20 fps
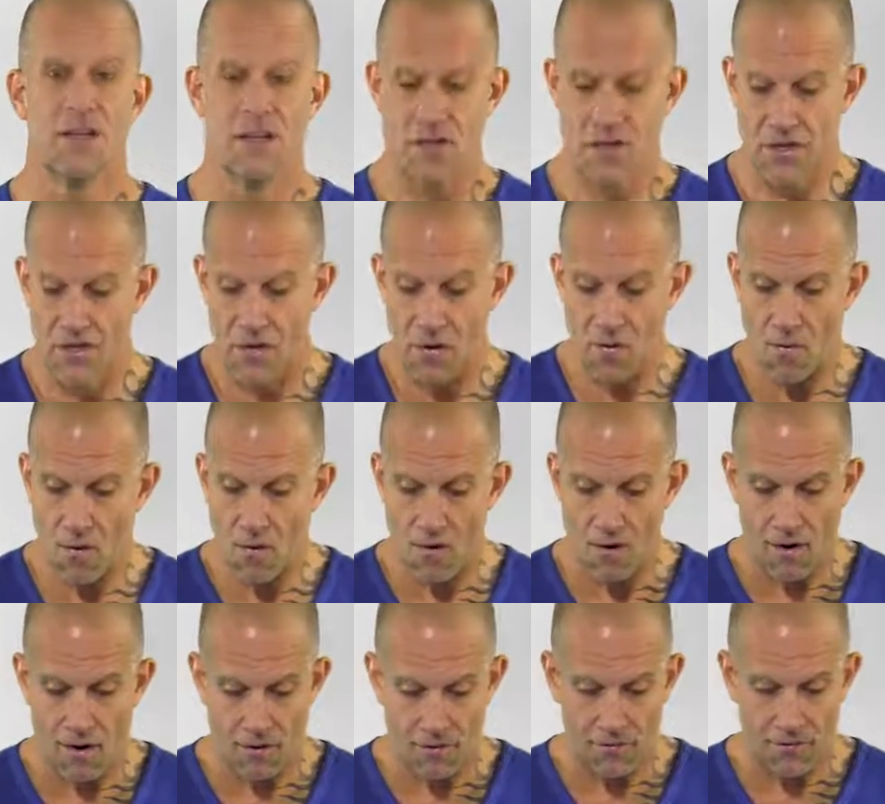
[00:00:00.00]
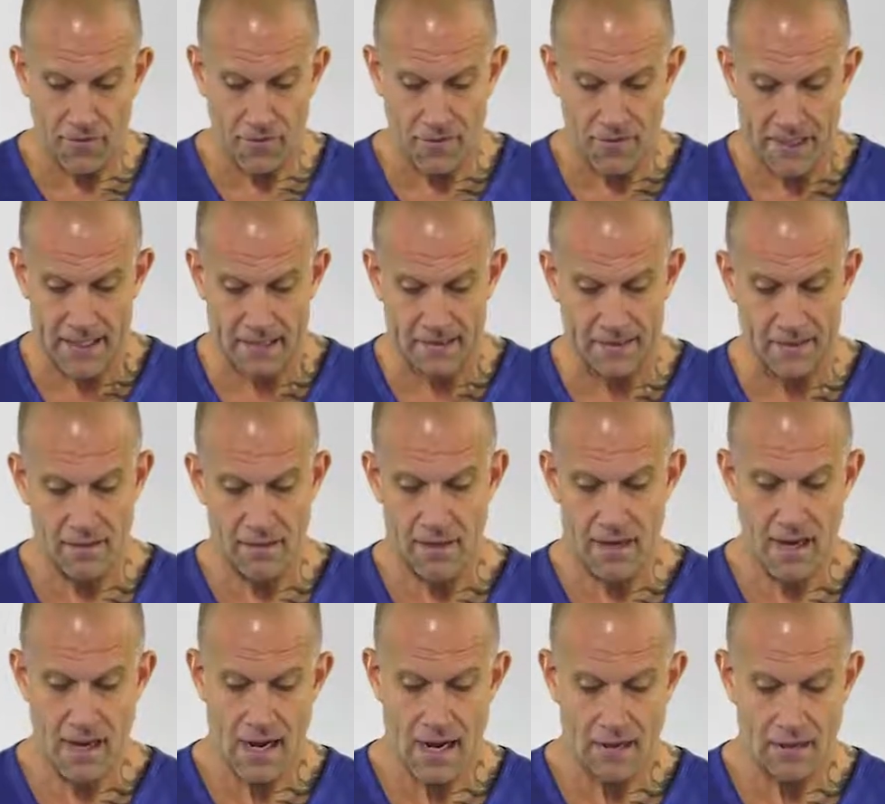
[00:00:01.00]
you know, are from being
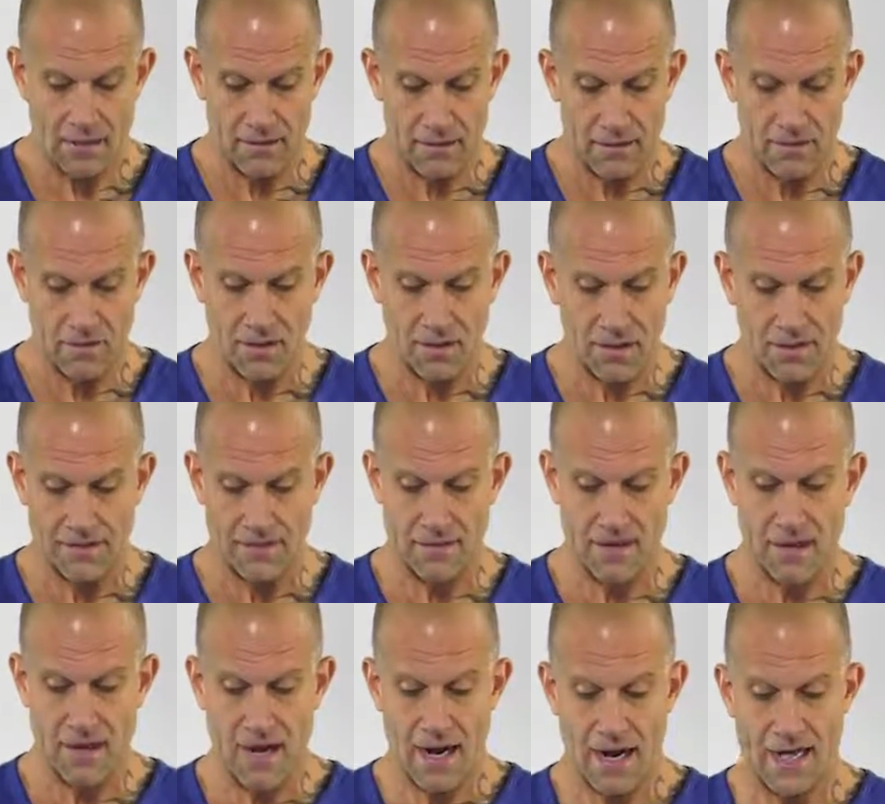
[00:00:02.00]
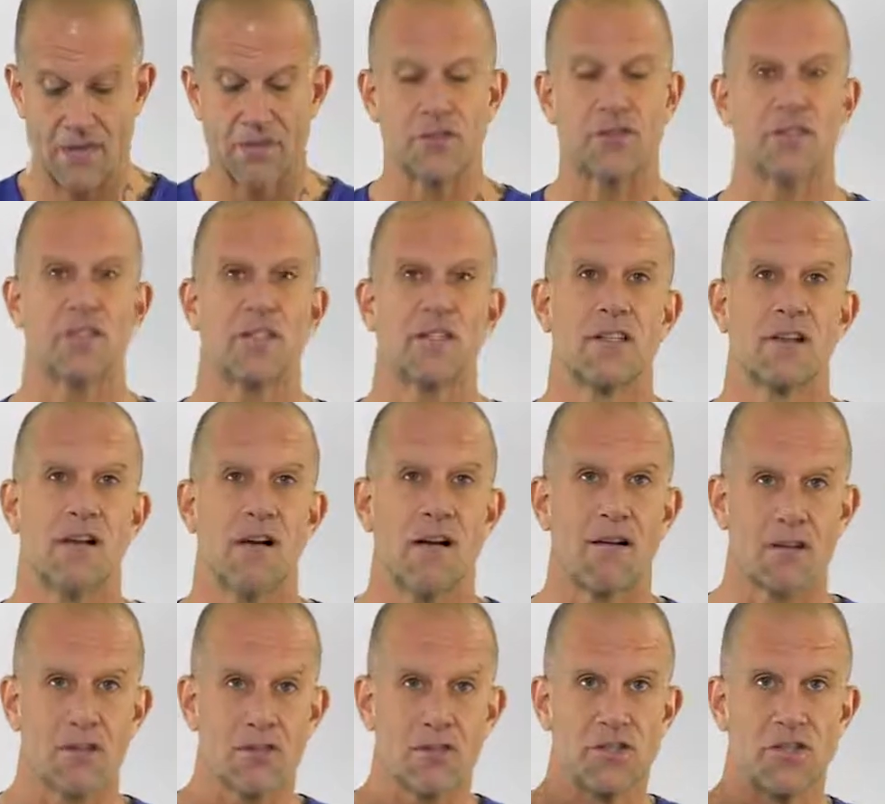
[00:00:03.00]
uh, localized on hydrogen and
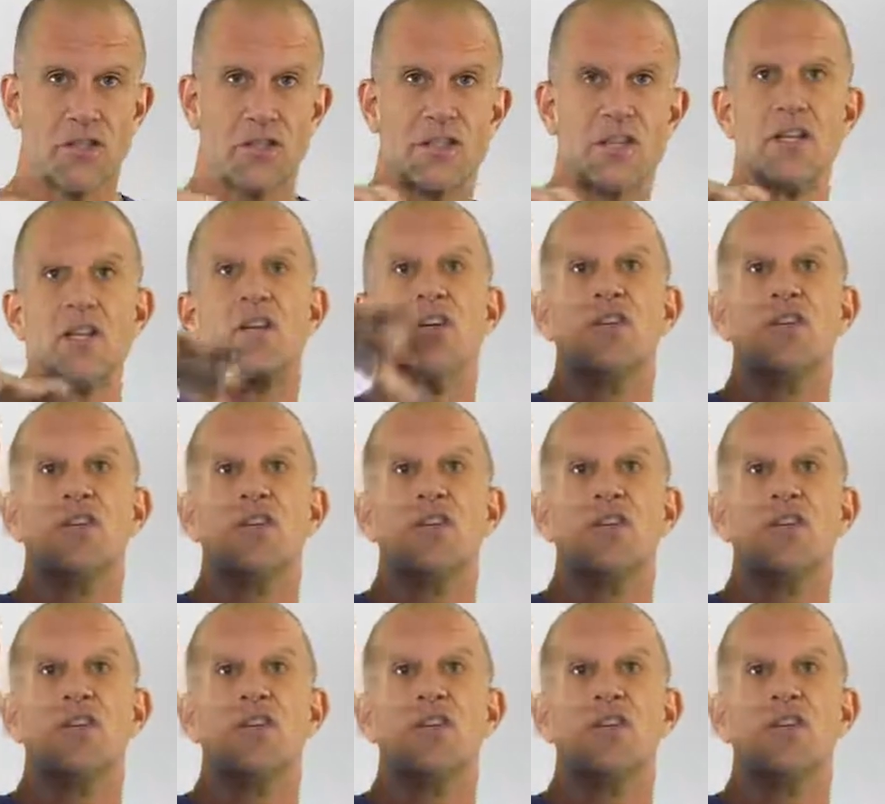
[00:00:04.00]
oxygen